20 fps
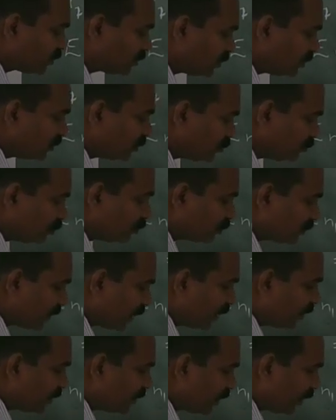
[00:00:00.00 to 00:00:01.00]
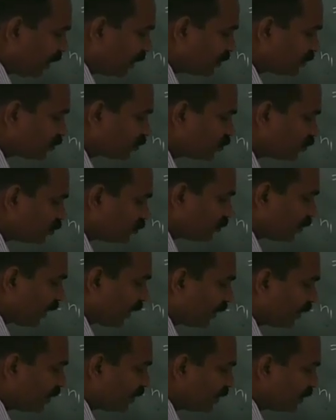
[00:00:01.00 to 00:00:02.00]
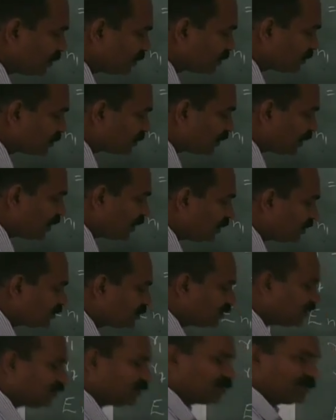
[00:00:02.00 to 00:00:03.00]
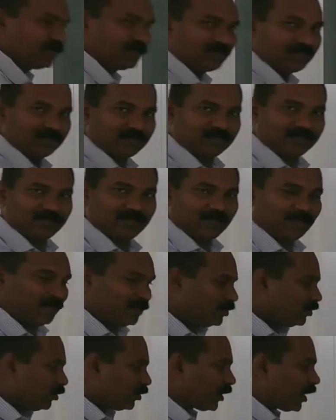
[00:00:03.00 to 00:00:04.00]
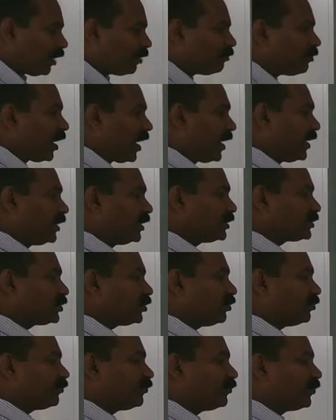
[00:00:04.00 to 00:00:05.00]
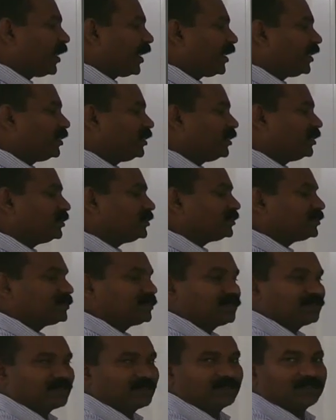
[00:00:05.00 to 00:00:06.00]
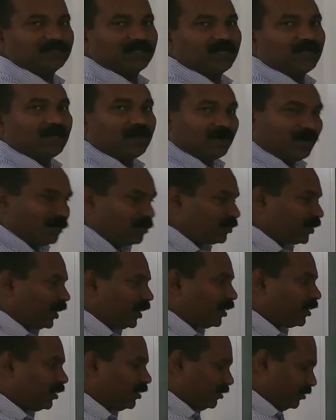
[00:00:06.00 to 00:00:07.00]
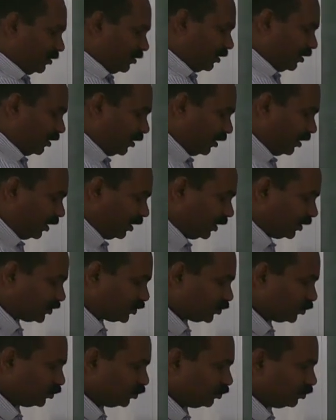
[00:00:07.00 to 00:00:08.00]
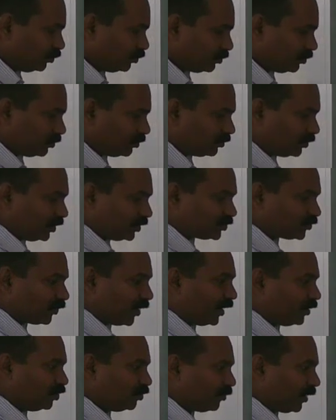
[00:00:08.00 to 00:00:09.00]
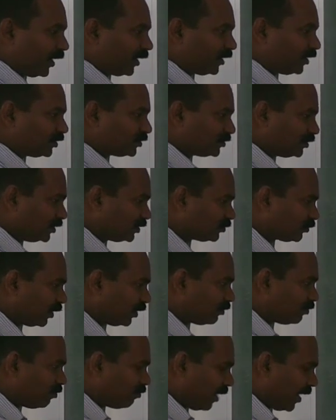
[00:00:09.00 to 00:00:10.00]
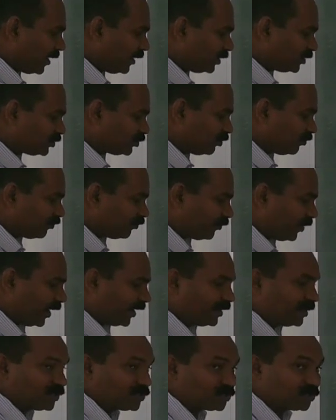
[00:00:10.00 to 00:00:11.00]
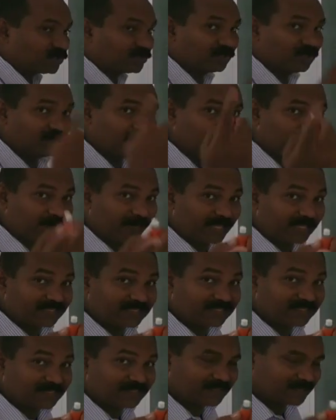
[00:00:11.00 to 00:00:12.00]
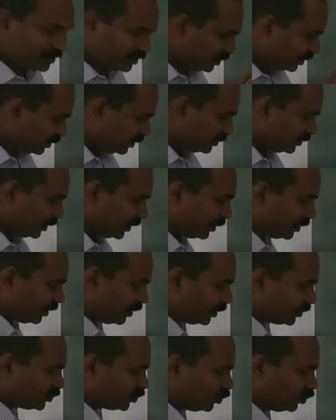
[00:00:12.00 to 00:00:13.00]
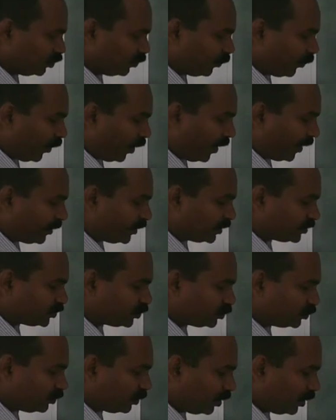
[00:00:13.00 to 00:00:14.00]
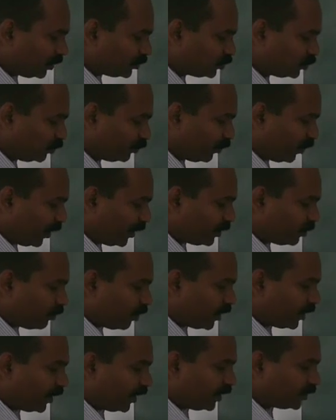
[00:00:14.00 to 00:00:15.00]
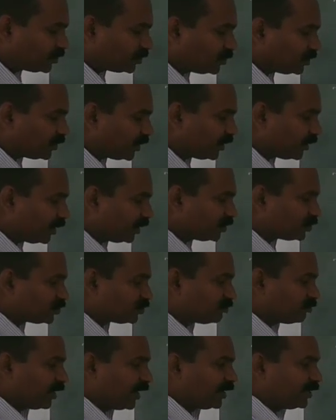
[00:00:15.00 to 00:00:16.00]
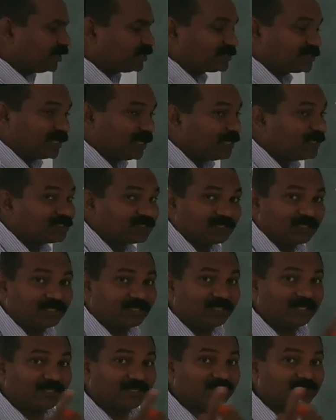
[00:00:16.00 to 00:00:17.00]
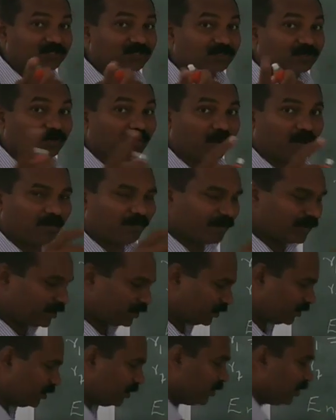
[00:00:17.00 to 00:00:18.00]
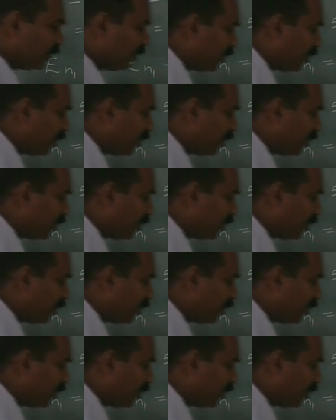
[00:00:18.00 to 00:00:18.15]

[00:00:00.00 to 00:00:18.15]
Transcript: into 10 raised to minus 18. Okay, minus of minus. Okay, E2, this value minus this value, minus of minus plus, then 2.18 to the 10 raised to minus 18 is common